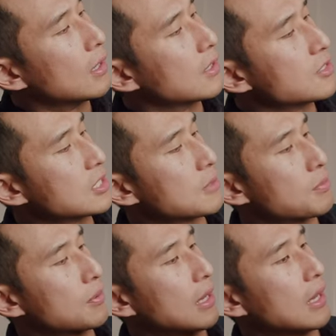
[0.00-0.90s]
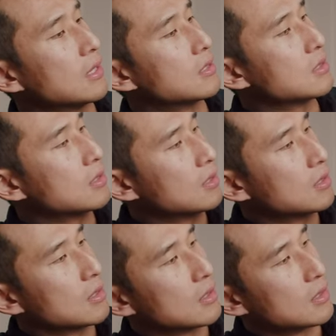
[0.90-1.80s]
unzip and
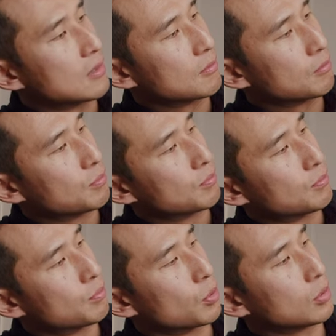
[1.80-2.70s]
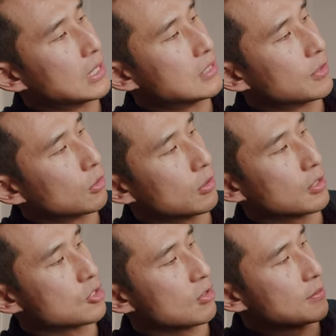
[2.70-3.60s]
pull these
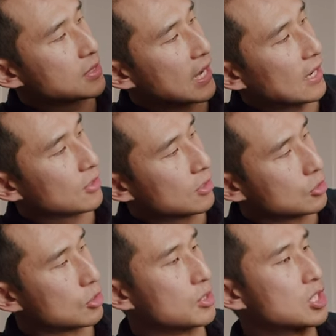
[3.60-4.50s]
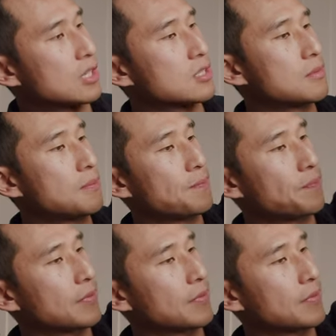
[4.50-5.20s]
Velcro straps out to adjust them